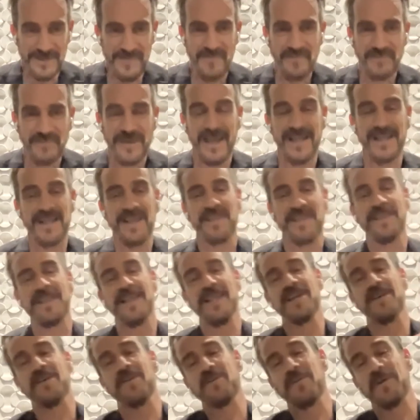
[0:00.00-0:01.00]
and a
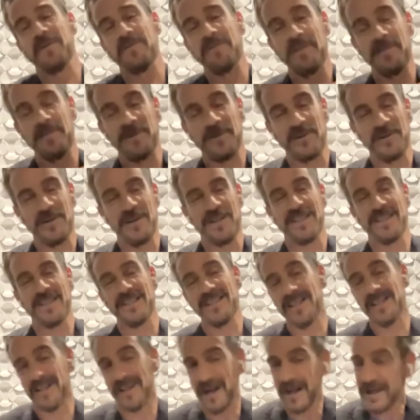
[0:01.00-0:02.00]
theater where people are going to see a
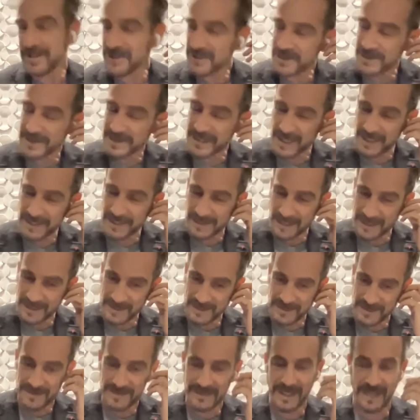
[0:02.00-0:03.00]
concert, that,
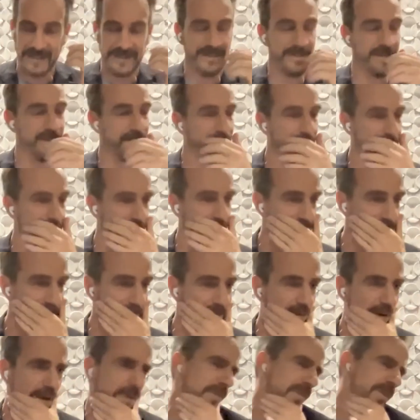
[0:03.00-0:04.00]
that's, that's uh,
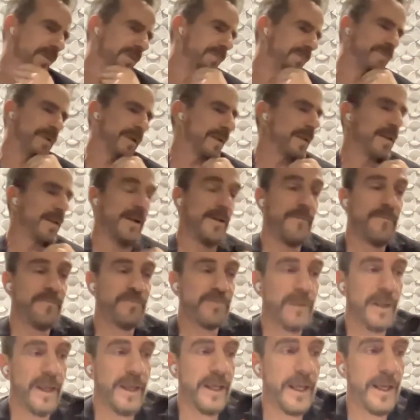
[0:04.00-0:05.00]
incredible. But
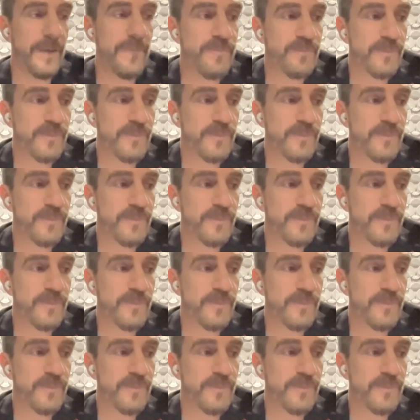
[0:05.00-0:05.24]
it,